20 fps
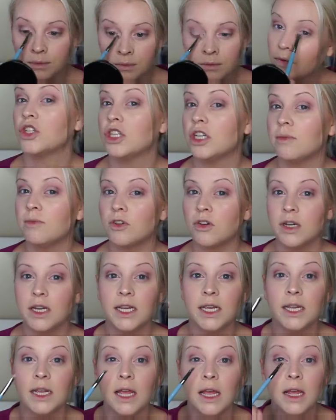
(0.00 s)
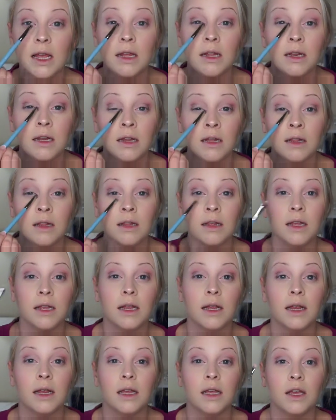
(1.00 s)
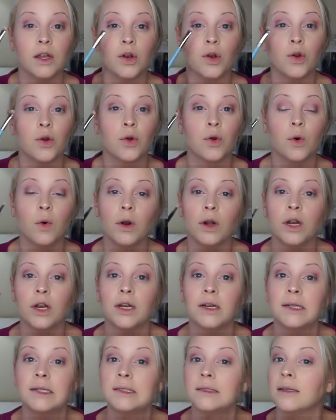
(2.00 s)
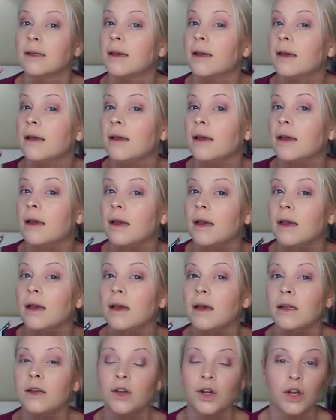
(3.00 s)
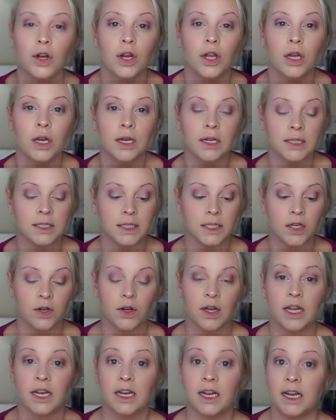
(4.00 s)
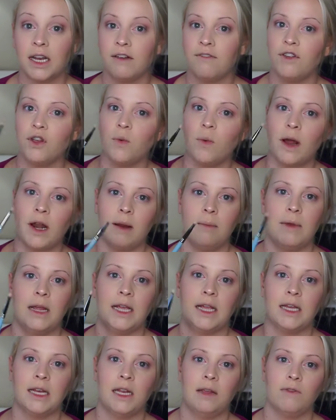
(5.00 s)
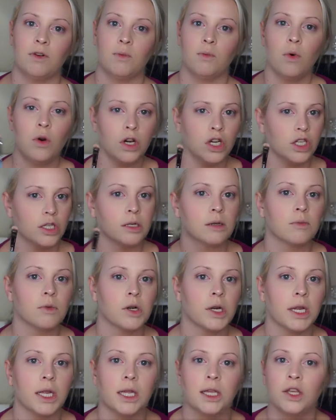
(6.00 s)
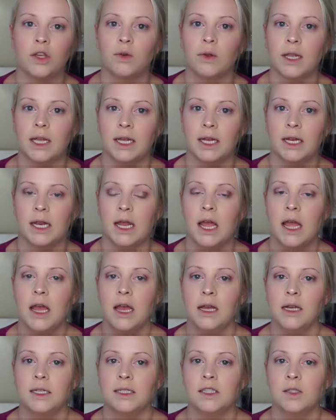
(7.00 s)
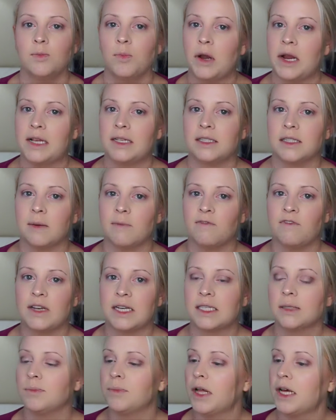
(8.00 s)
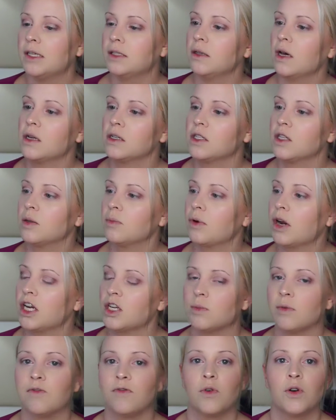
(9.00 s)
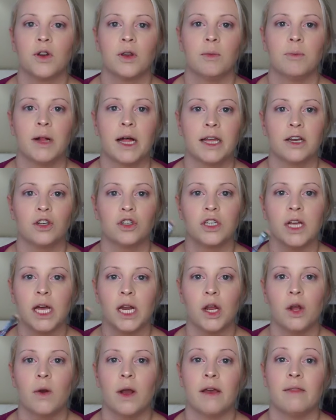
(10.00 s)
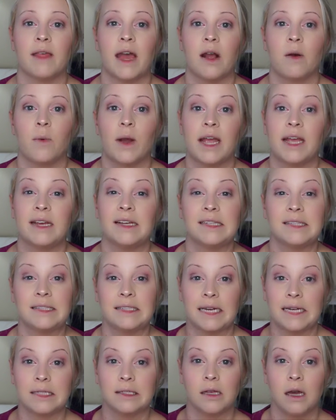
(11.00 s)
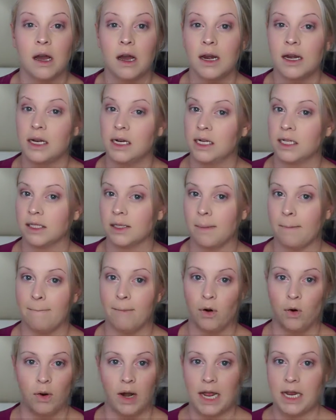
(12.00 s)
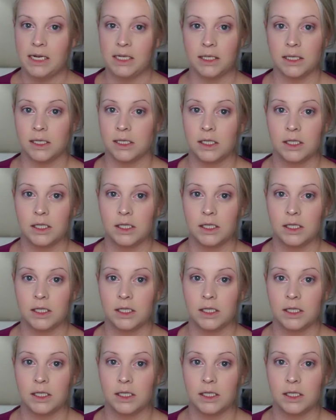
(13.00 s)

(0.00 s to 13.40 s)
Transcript: Shimmery in the inner corners, and you're good. So, and if you want to make it even more shimmery, you can spray some Fix Plus onto the brush before you apply your shadow, and that way it stays on and it's bright